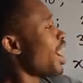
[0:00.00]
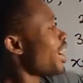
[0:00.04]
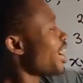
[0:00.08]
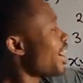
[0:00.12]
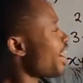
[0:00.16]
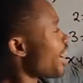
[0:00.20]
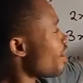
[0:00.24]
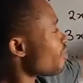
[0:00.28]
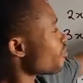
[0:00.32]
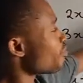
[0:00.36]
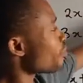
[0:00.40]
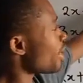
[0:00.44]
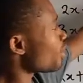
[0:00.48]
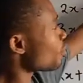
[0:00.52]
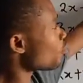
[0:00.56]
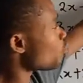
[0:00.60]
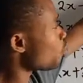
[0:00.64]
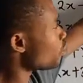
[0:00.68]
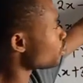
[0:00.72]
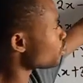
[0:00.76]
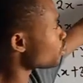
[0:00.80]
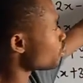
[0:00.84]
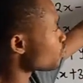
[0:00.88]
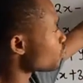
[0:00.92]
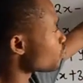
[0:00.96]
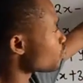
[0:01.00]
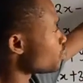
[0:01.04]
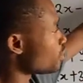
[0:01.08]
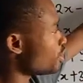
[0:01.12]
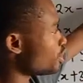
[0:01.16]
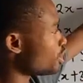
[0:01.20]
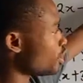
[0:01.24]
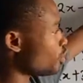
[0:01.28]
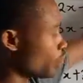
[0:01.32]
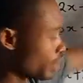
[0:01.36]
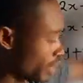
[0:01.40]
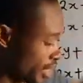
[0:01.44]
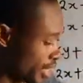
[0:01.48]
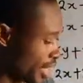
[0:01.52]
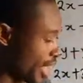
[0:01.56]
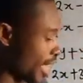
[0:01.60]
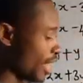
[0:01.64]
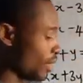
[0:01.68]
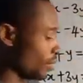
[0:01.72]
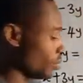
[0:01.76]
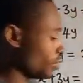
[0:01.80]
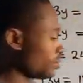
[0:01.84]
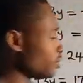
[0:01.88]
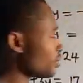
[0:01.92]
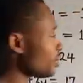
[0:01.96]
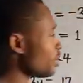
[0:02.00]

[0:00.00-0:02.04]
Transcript: I have my equations to deal with now.